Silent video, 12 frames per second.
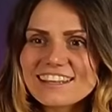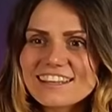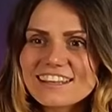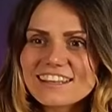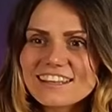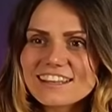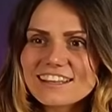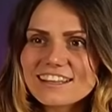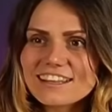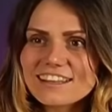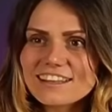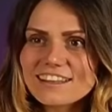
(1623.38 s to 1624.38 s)

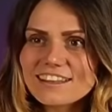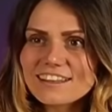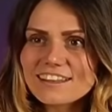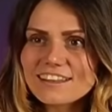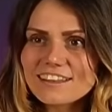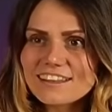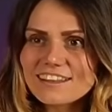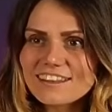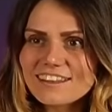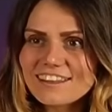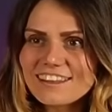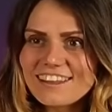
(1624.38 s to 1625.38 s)

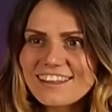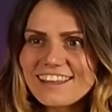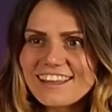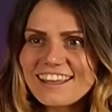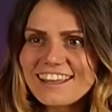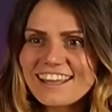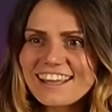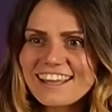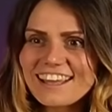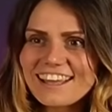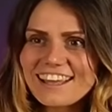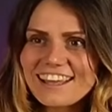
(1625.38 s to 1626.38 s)

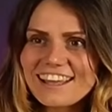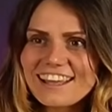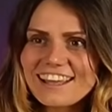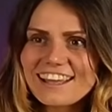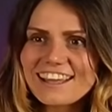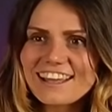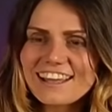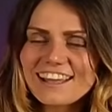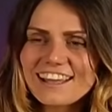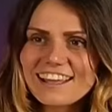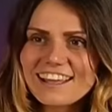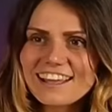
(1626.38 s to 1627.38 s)

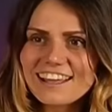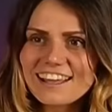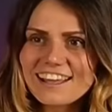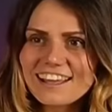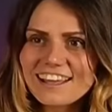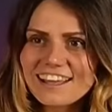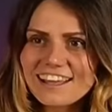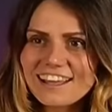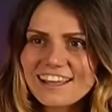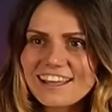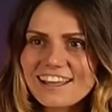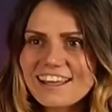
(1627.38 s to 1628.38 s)

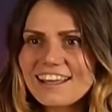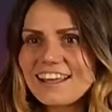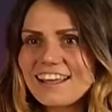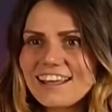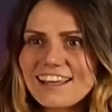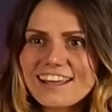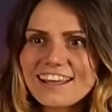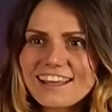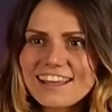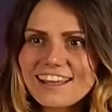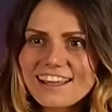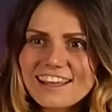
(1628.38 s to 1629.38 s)

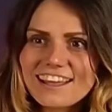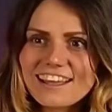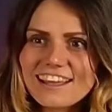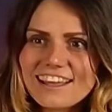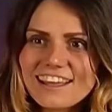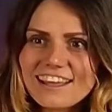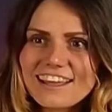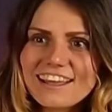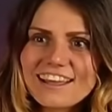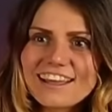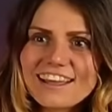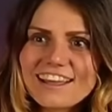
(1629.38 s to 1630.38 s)

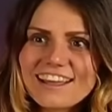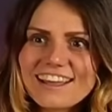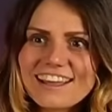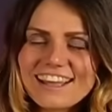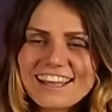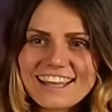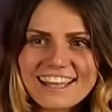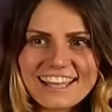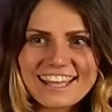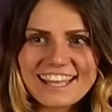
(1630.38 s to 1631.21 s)
No words are spoken by the person on screen.